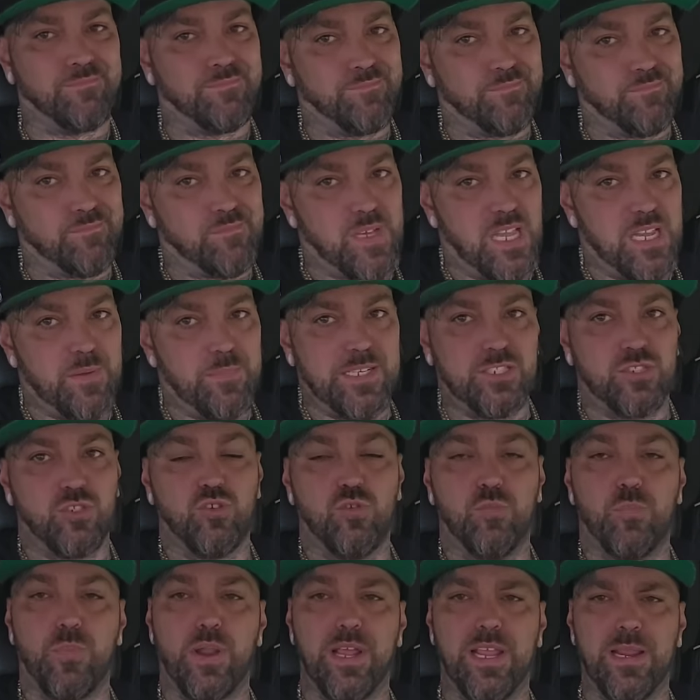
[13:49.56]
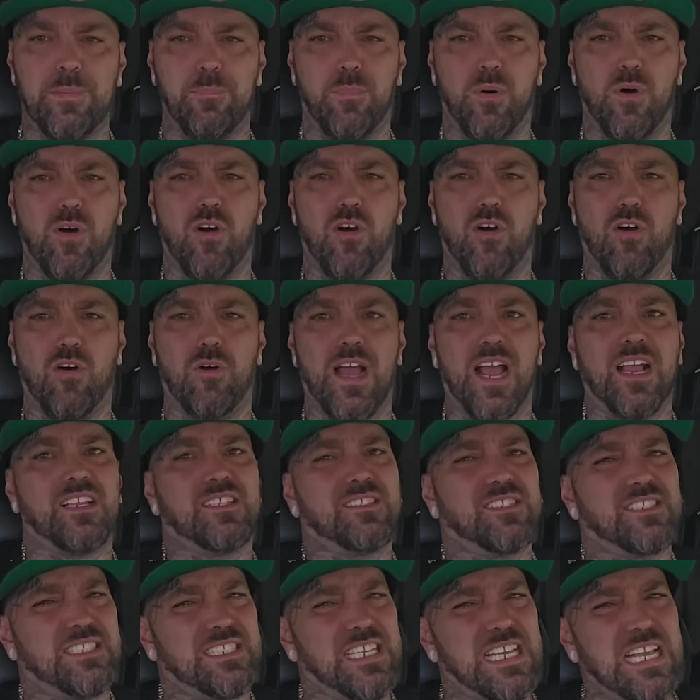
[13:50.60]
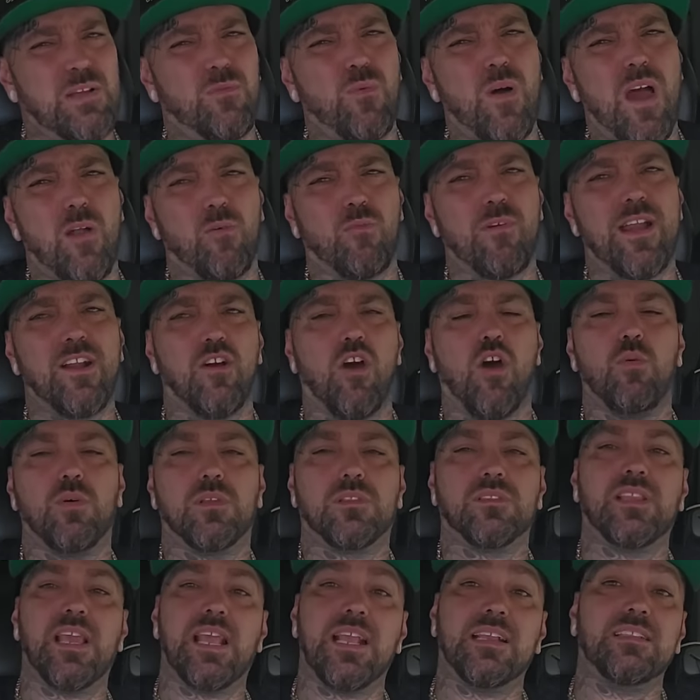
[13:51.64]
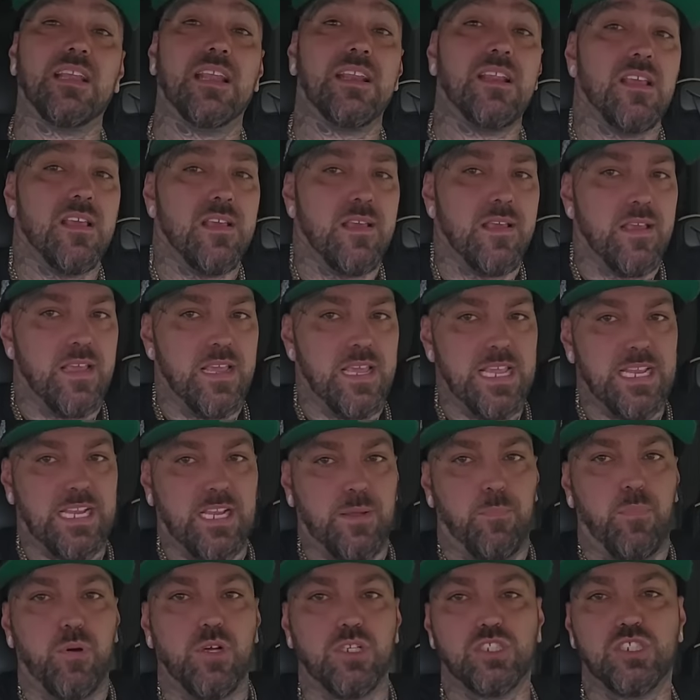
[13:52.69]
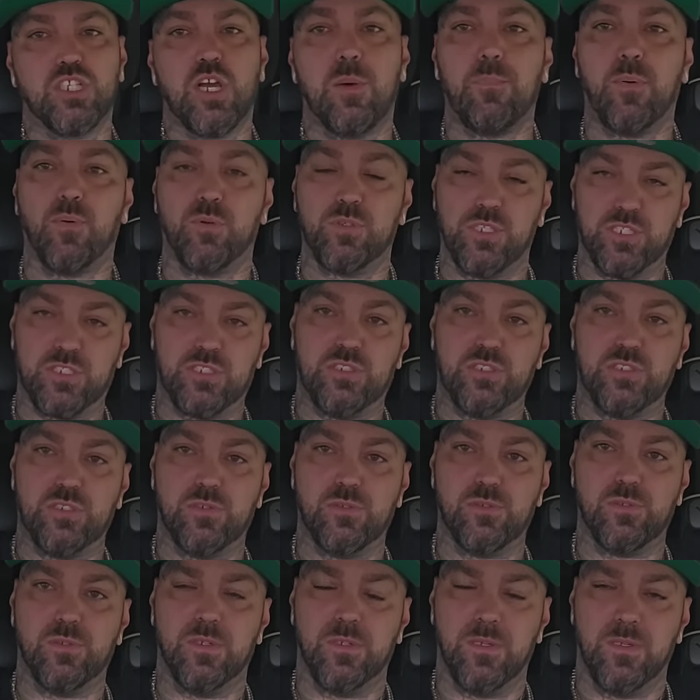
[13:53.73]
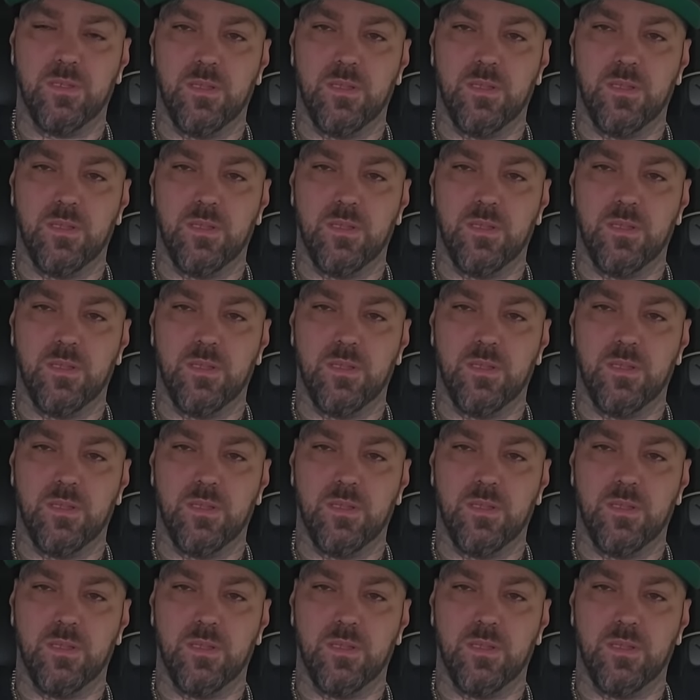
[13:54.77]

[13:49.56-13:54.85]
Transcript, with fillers: maybe dude played ball. I could see why Radar would think that he could push up on this dude.